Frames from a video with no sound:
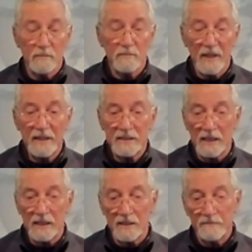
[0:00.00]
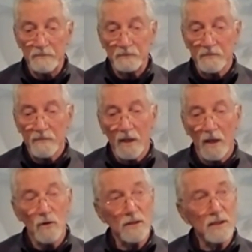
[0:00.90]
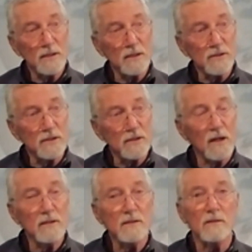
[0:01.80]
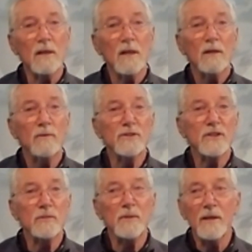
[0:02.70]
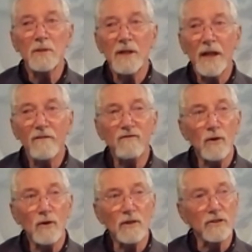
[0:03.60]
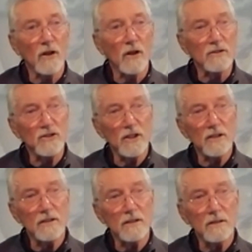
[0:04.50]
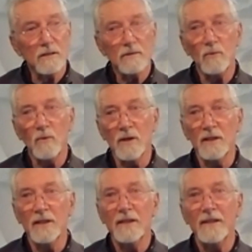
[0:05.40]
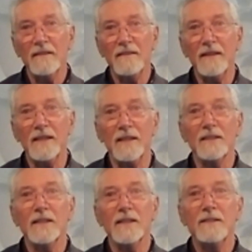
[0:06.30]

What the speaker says: meditate, according to Siddhartha, was to be able to have focus on just one thing.